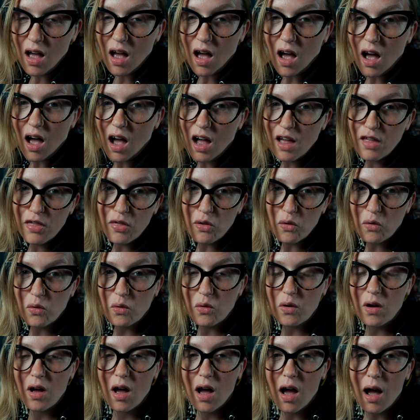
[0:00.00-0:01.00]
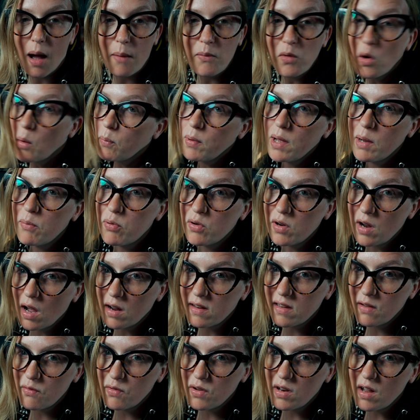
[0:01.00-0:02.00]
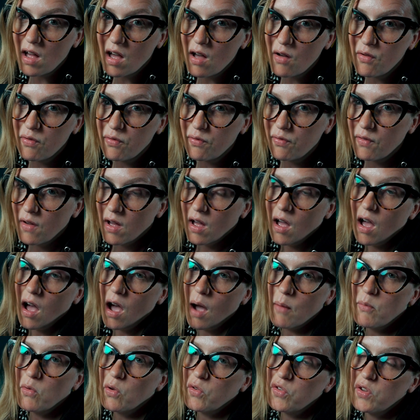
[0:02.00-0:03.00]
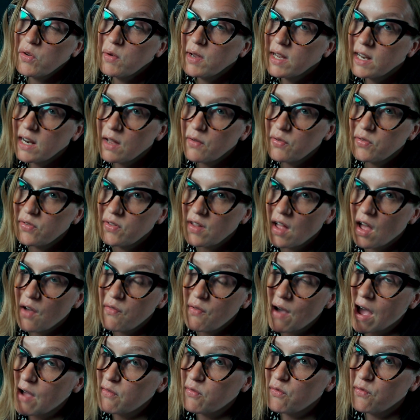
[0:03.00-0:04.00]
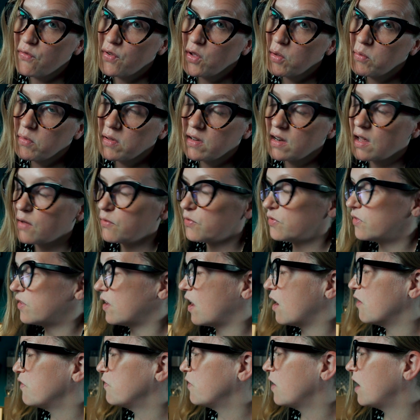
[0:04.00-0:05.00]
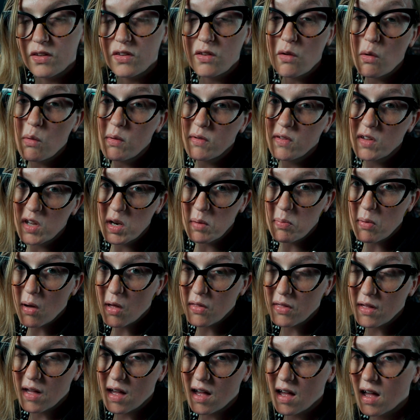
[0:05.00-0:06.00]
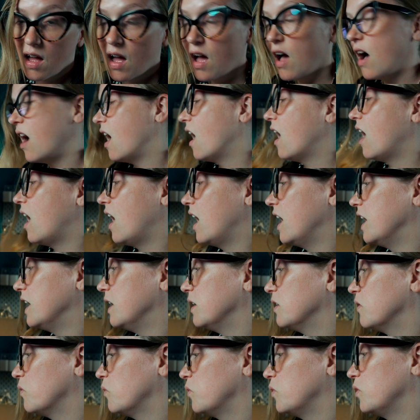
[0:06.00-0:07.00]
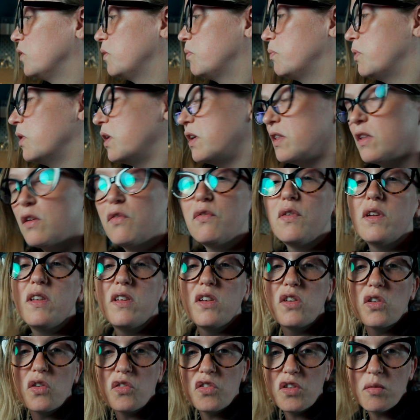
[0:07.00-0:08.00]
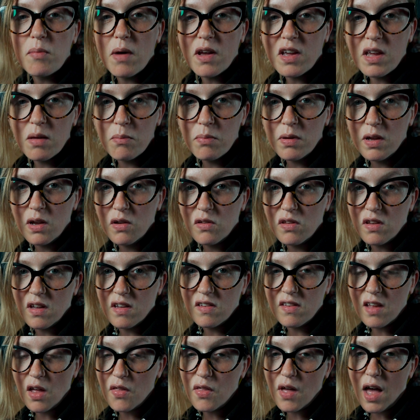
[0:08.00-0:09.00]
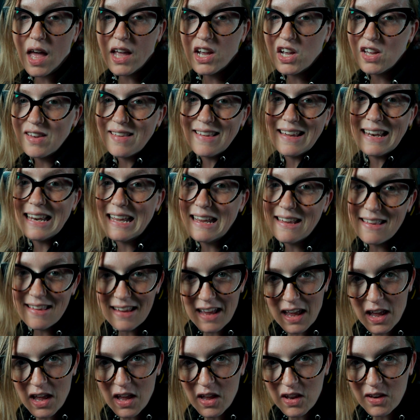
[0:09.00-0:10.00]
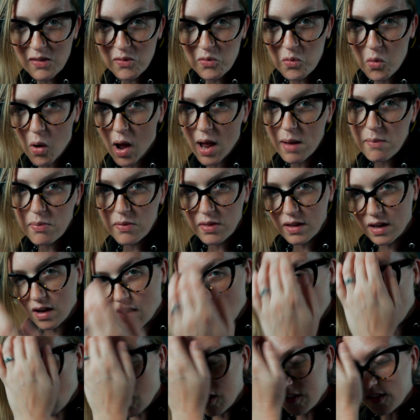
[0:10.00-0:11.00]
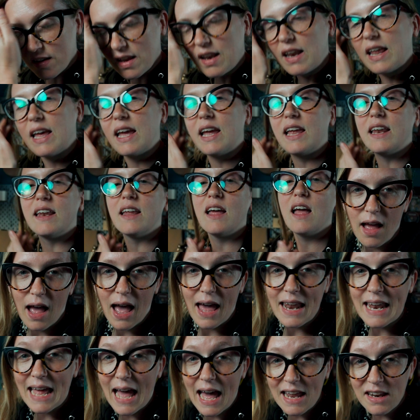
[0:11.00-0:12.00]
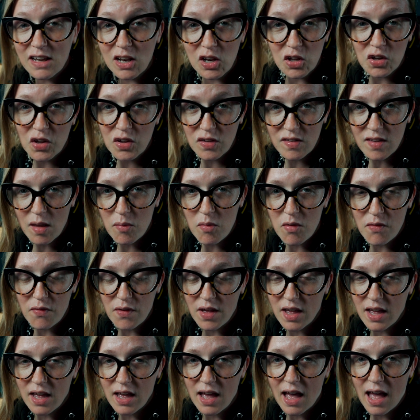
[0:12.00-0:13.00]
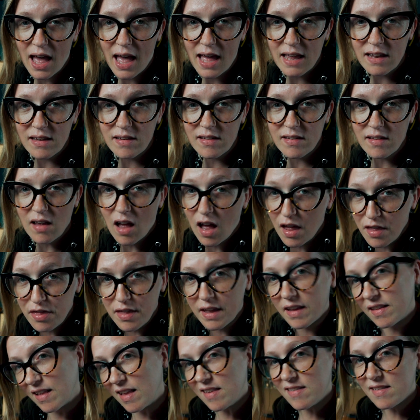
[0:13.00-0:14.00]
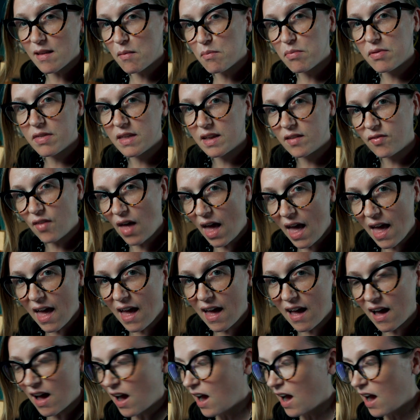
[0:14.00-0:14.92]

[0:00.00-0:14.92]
I thought I'm not being productive enough, I'm not doing enough stuff, I haven't filmed enough stuff, so I wasn't gonna bother. I was putting the footage onto my computer so that I could delete it and wipe the card clean, and I had to look at some of it, and I think there's something there.